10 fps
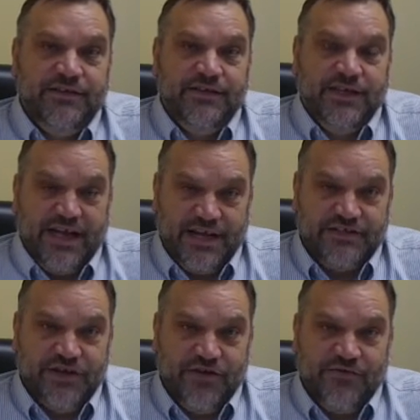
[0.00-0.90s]
you let
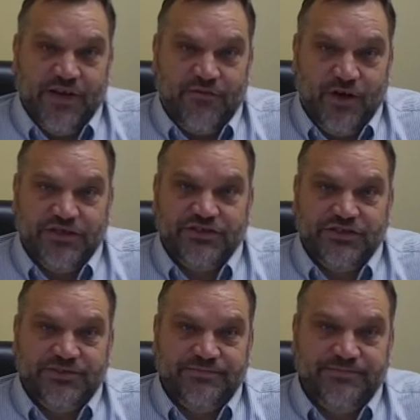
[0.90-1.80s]
us know if you have
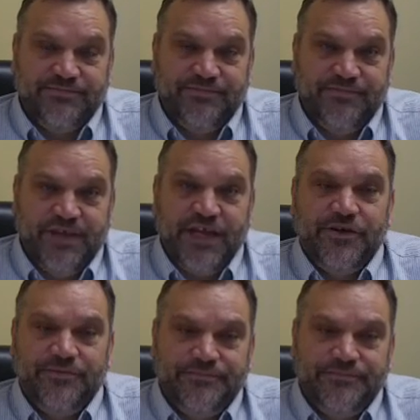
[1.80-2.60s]
questions. Thank you.